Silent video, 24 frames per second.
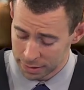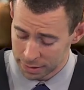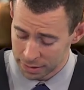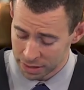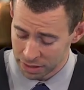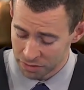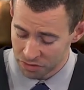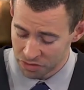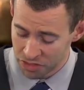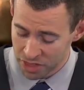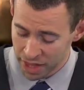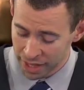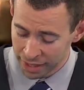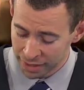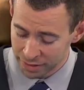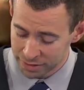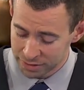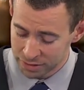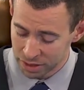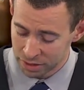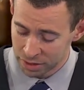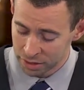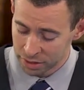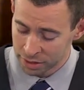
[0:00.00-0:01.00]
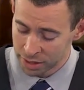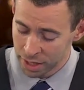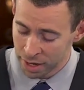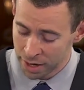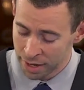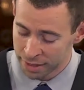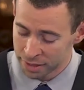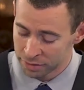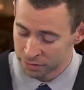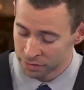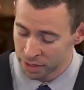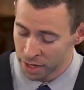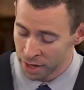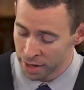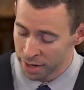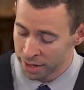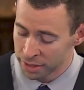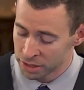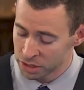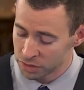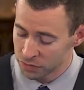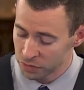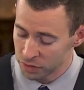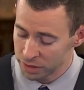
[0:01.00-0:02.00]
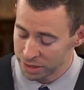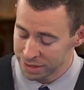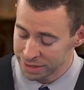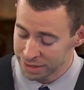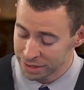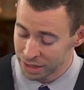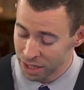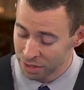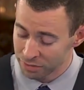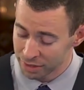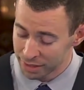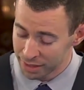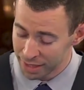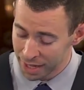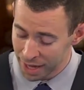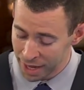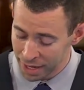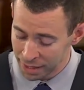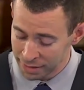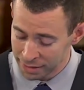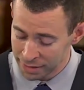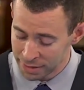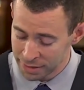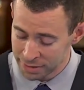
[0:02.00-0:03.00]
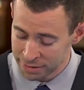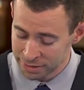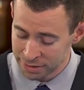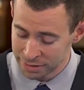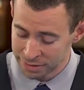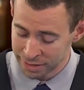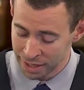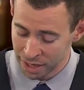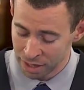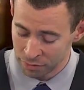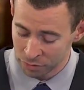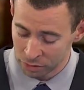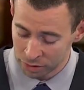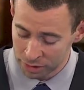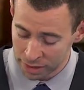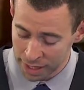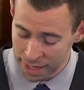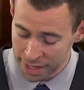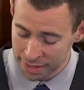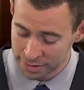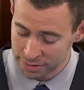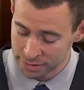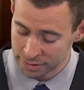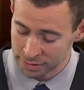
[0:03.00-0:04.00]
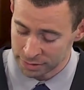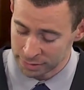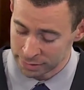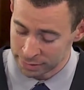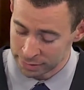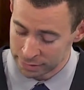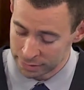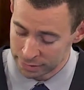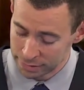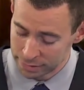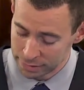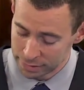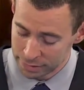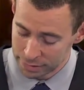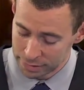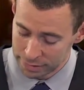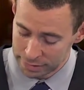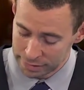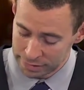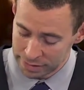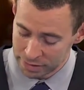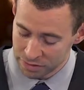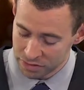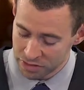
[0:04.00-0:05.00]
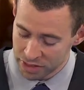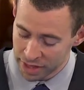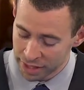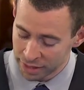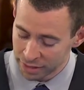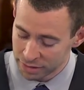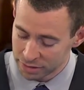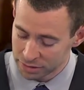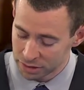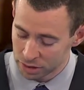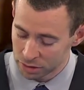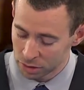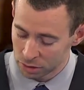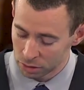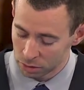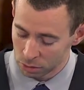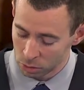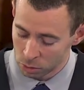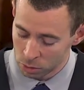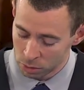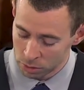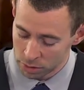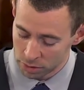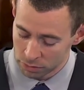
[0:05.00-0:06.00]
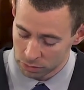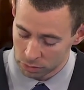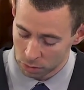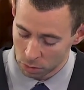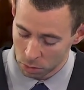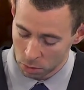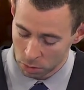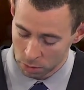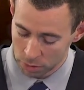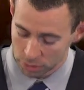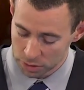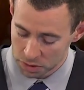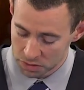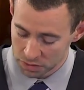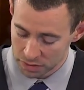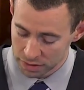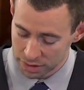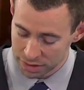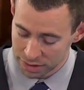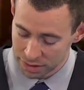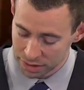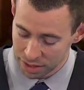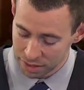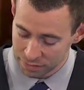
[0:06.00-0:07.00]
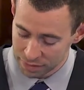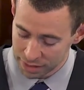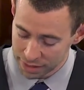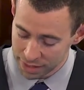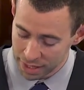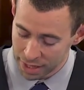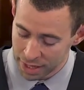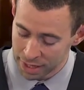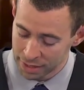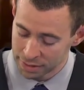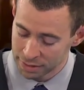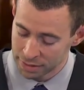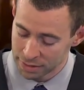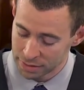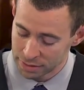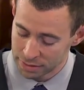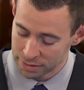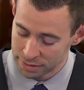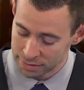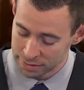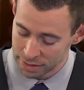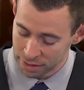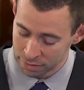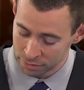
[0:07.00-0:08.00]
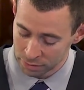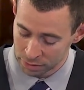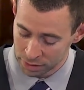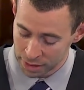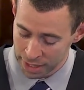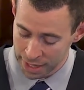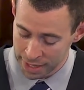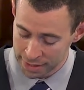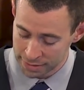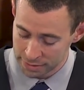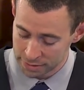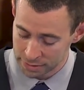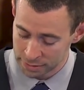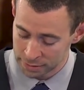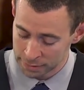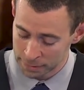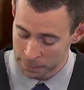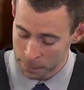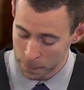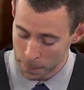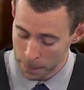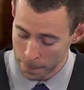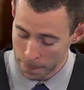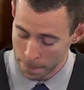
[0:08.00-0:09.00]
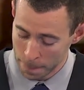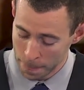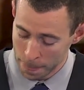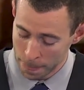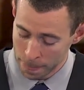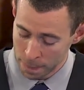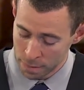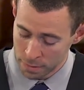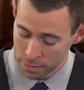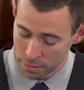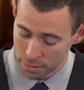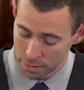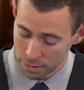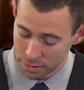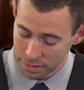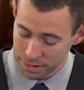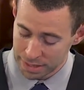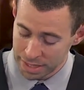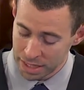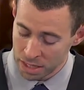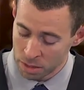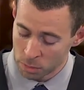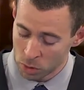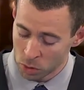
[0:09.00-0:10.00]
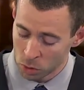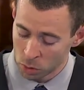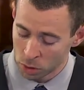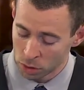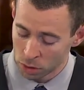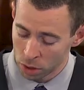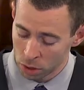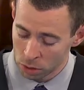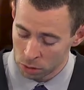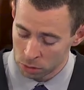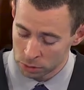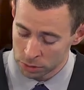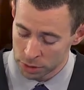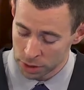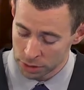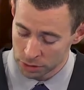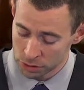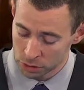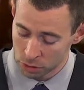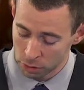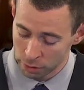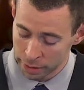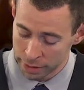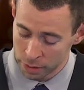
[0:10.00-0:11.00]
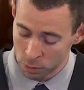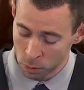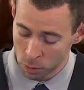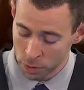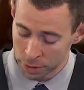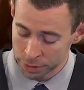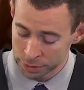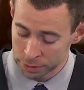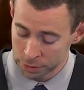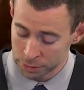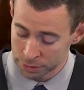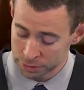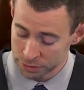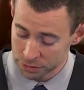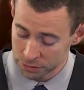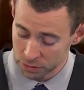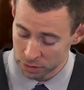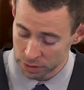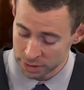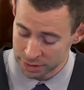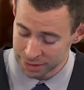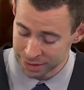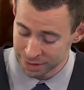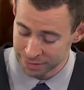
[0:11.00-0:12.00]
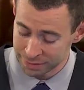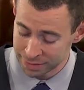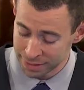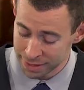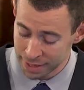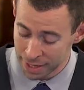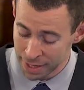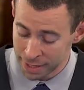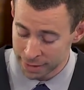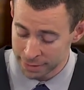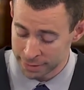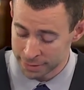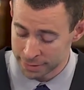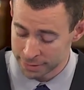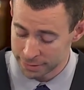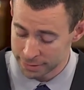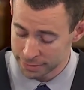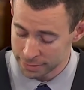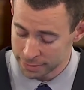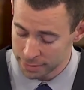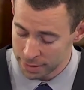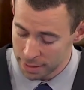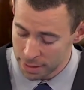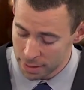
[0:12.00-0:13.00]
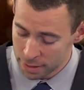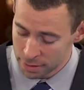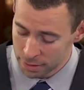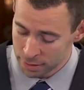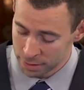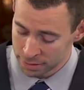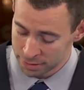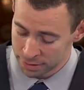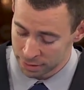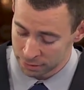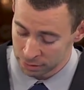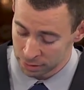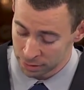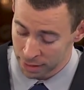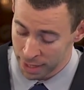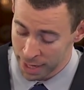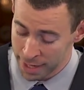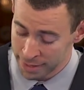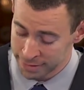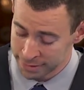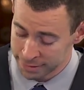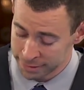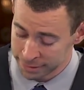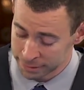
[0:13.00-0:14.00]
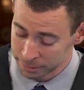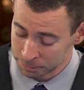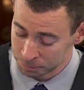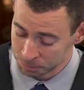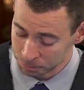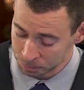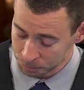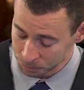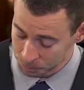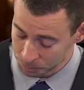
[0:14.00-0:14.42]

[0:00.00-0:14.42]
Give thanks to the God of gods, for His loving kindness is everlasting. Give thanks to the Lord of lords, for His loving kindness is everlasting. To Him who alone does great wonders, for His loving kindness is everlasting.